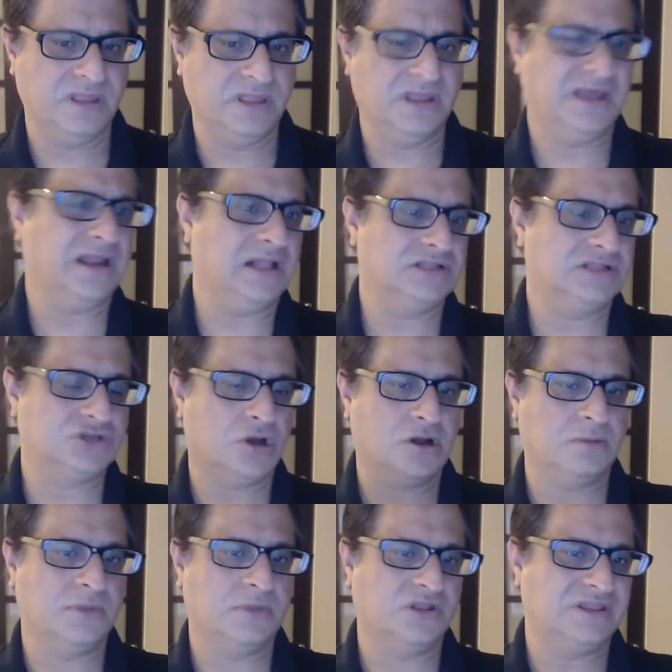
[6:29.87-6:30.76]
and I'll
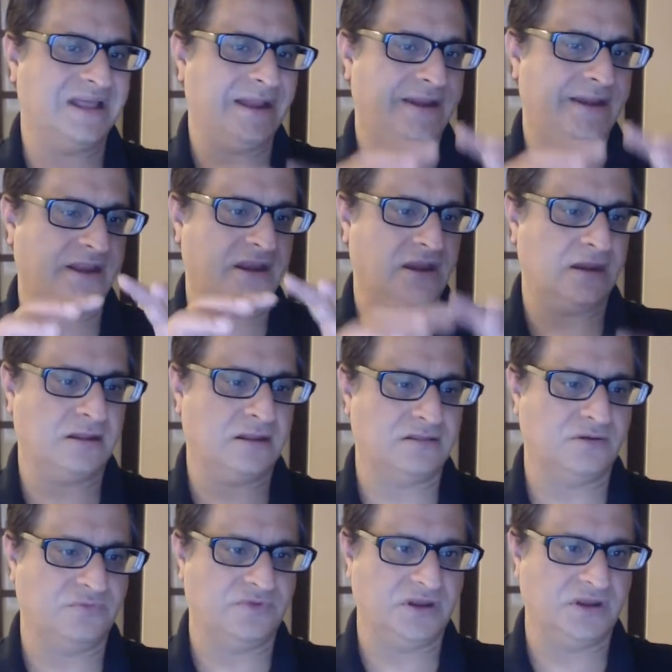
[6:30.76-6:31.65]
talk about that in another
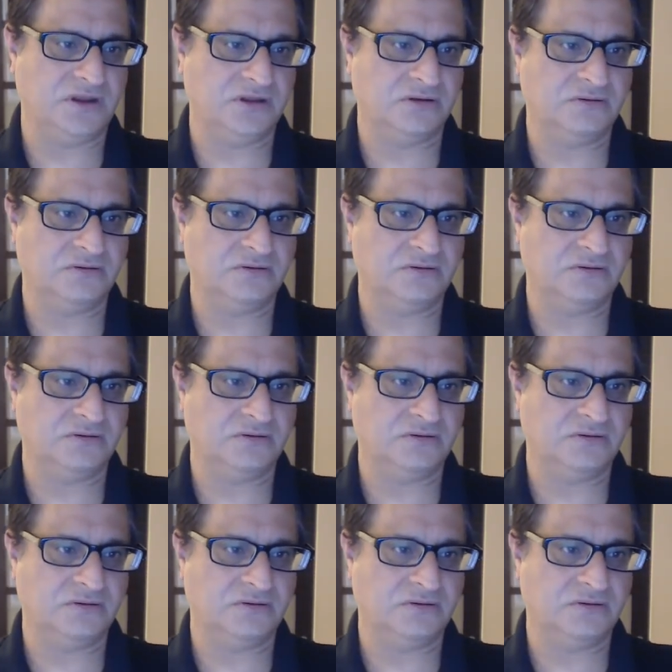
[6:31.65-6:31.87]
video.